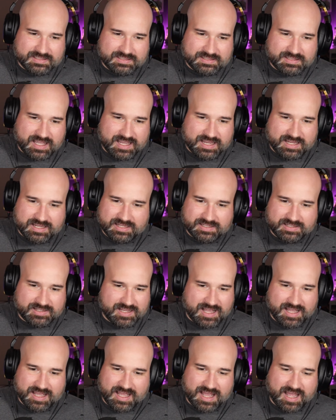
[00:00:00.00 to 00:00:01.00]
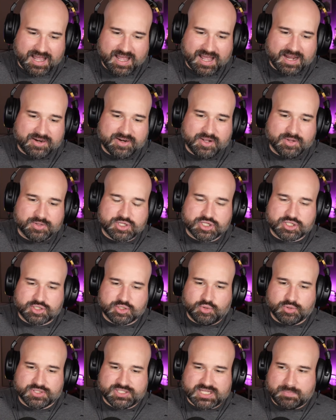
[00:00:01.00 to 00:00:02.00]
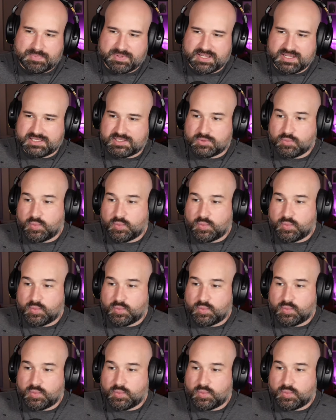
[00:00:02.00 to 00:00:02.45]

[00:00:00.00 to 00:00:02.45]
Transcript: like I, I, don't know. It's just a cool set piece.